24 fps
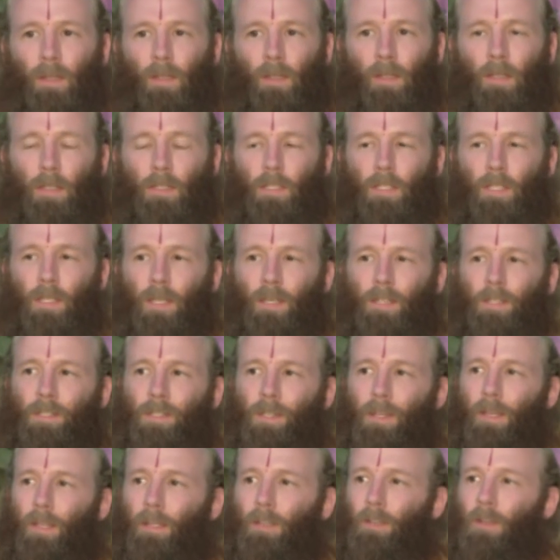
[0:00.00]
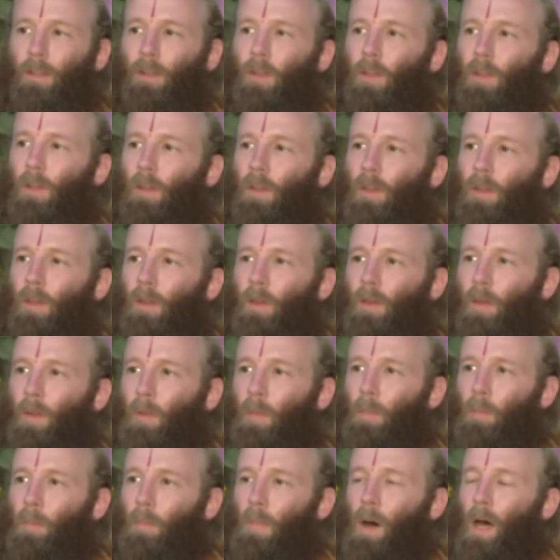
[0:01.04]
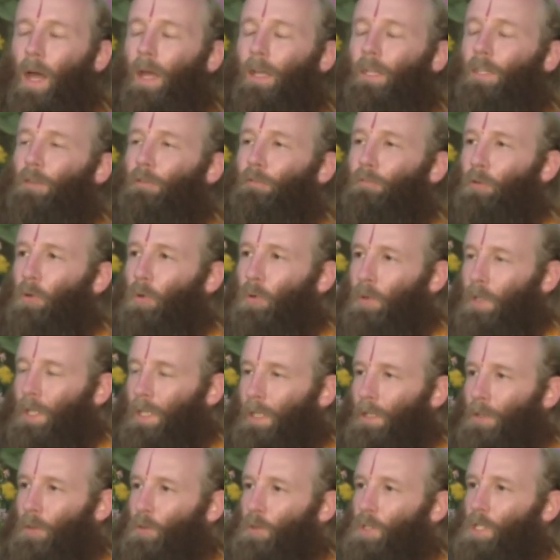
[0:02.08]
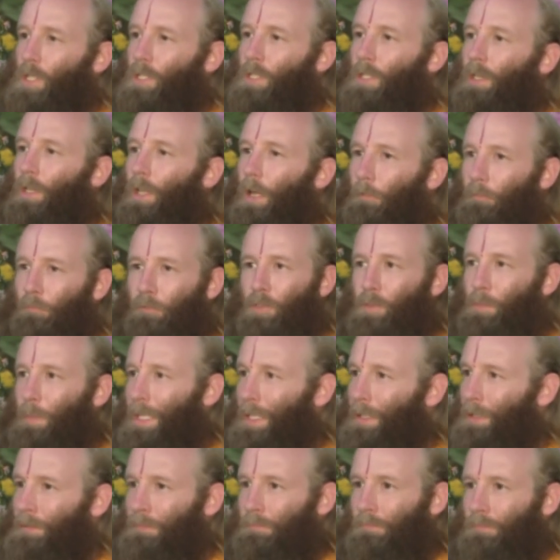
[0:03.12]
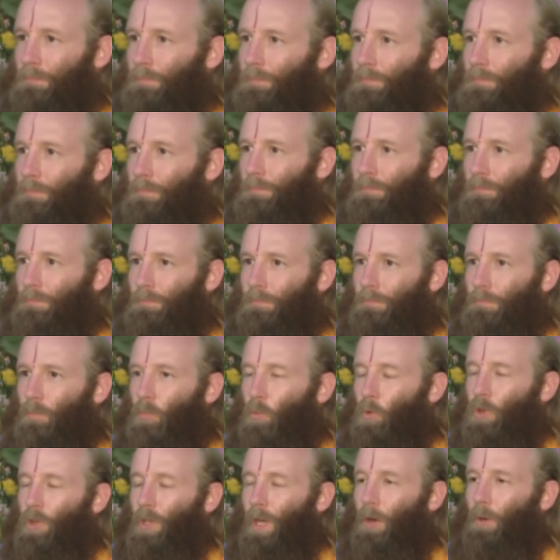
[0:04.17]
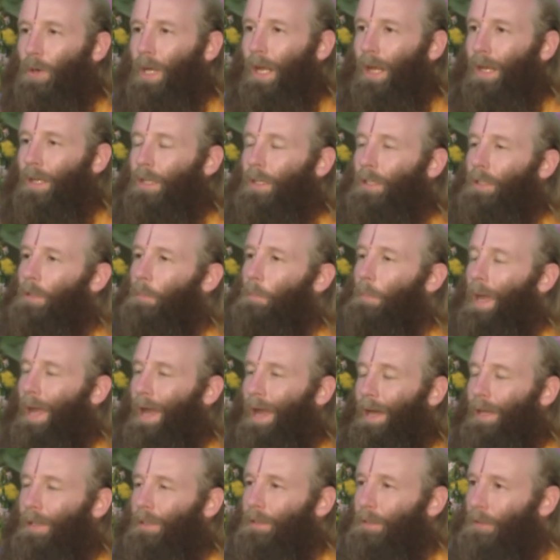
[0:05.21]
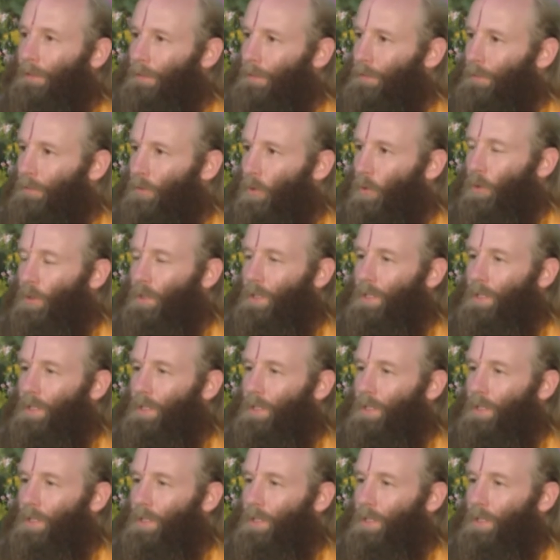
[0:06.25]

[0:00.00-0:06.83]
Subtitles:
He says that my devotee who just loves me without any demand or